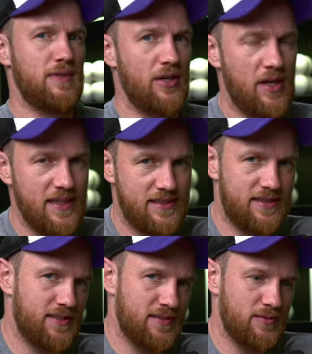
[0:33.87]
Hello
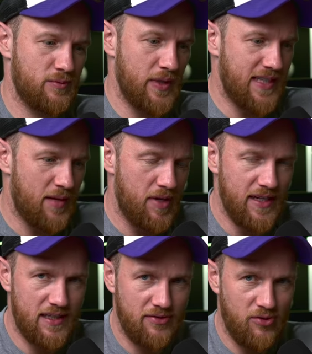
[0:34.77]
guys, we're Dan and
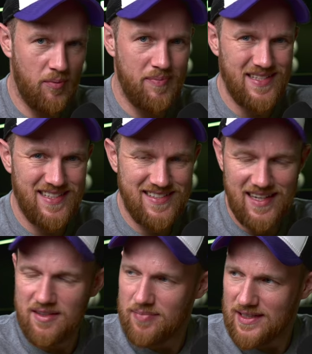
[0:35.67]
Mike from Business
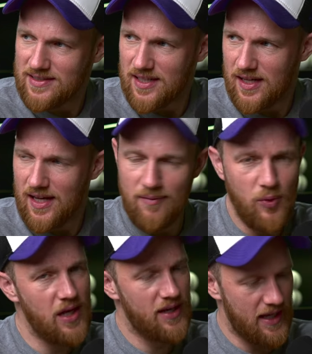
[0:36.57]
and Banter, and
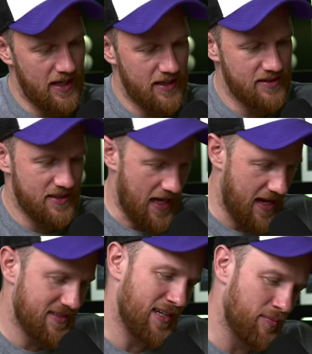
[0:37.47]
we are here
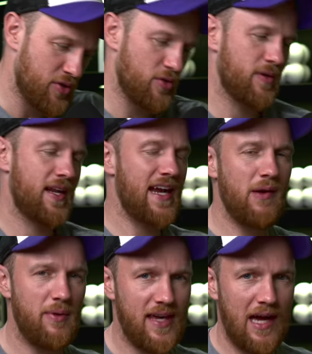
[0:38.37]
today to help you in any
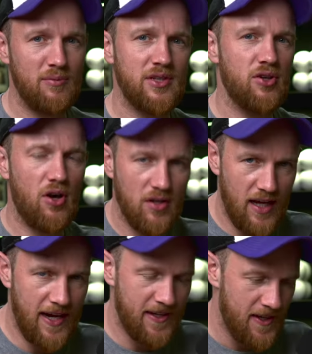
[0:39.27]
way we can with your
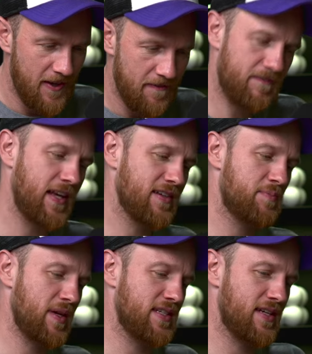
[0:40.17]
online fitness
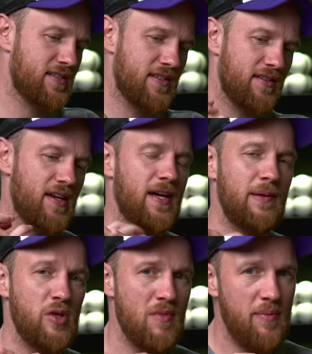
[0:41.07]
business.
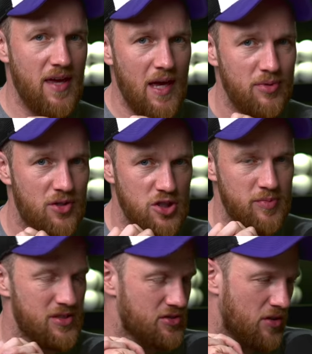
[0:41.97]
You may be here because you've
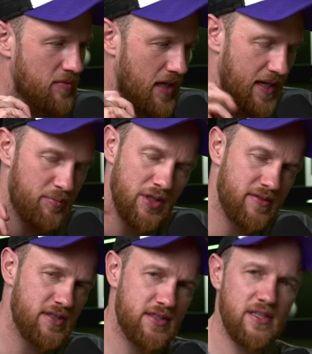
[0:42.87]
been stung by
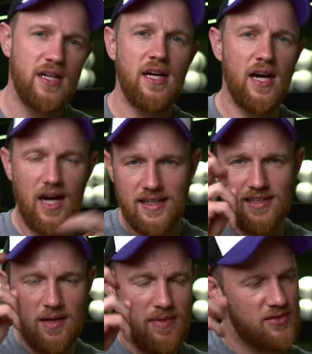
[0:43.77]
previous high
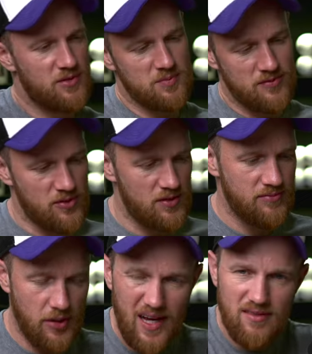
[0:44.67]
ticket mentors before,
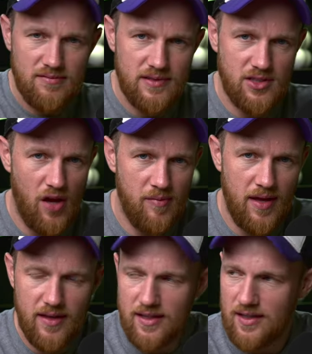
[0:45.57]
no doubt. There's a lot of them
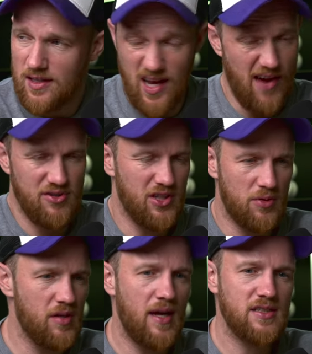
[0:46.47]
out there, every single
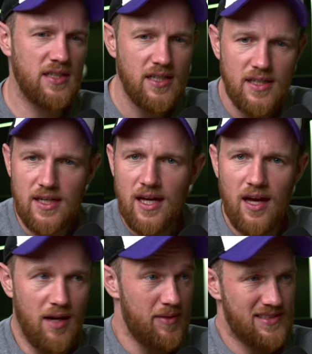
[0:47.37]
one of them
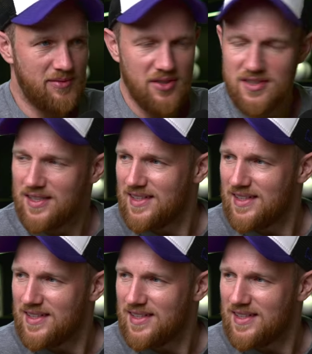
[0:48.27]
actually, except us,